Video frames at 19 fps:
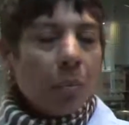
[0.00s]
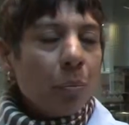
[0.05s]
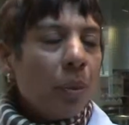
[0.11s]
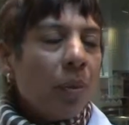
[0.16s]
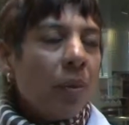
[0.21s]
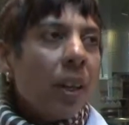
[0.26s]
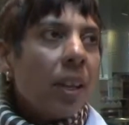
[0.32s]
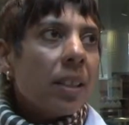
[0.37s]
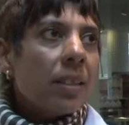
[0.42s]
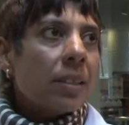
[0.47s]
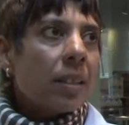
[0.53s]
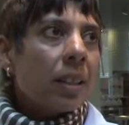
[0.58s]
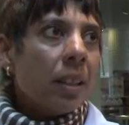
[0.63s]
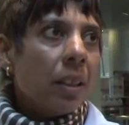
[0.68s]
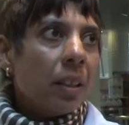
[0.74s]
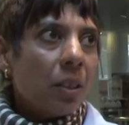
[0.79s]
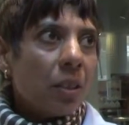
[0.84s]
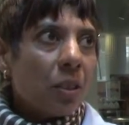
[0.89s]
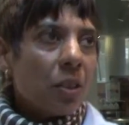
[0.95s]
provides the
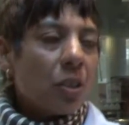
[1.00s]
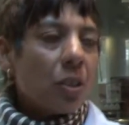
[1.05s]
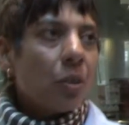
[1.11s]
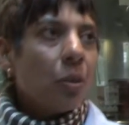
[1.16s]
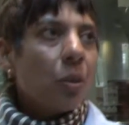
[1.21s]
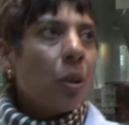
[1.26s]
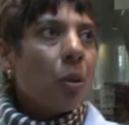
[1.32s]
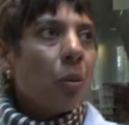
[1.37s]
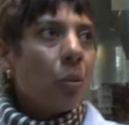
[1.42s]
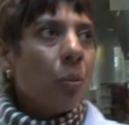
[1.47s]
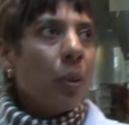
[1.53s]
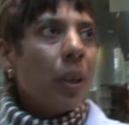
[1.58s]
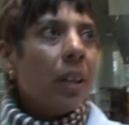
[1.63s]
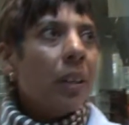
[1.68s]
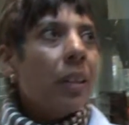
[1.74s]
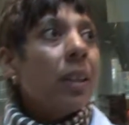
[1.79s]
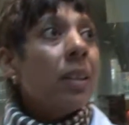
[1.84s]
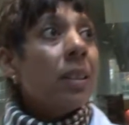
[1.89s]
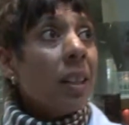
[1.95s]
clinician
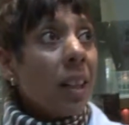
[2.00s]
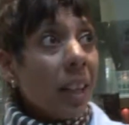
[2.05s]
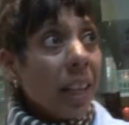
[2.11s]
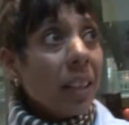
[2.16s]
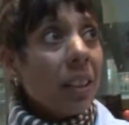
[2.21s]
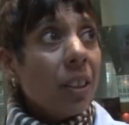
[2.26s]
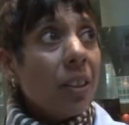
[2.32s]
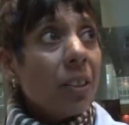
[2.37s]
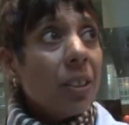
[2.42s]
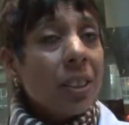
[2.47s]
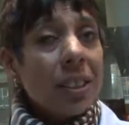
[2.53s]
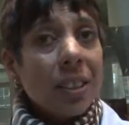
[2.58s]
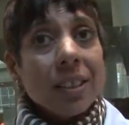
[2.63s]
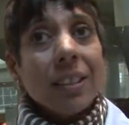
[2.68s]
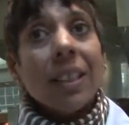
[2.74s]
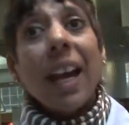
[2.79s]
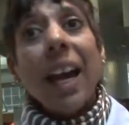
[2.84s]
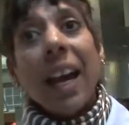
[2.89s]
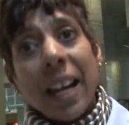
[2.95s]
with a
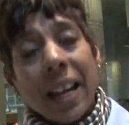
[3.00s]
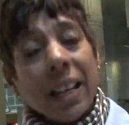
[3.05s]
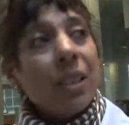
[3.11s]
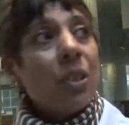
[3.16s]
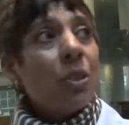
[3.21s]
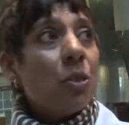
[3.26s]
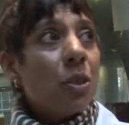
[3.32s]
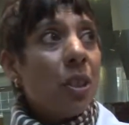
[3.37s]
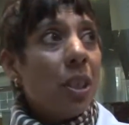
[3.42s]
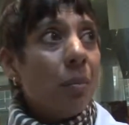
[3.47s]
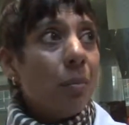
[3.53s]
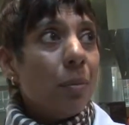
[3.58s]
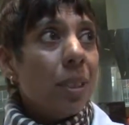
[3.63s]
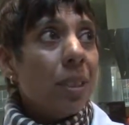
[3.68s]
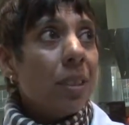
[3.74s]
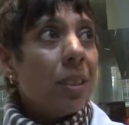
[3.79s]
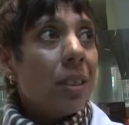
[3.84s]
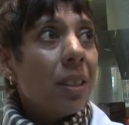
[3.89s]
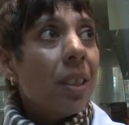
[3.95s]
diagnosis and a
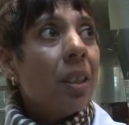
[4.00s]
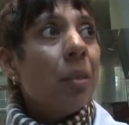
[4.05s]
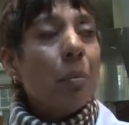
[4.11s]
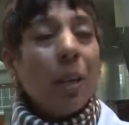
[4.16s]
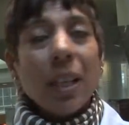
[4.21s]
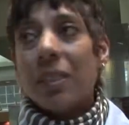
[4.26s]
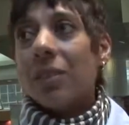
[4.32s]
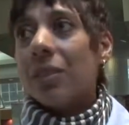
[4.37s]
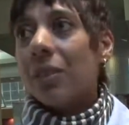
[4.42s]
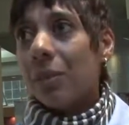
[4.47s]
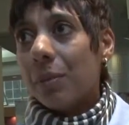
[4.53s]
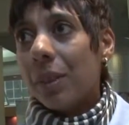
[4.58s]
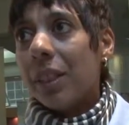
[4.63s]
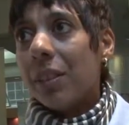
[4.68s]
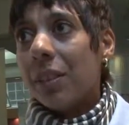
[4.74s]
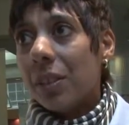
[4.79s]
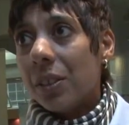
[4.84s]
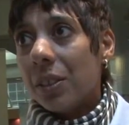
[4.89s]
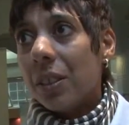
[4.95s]
treatment based on the way
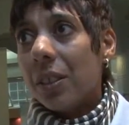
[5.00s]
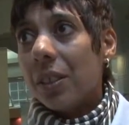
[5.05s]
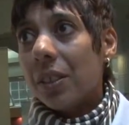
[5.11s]
to the child.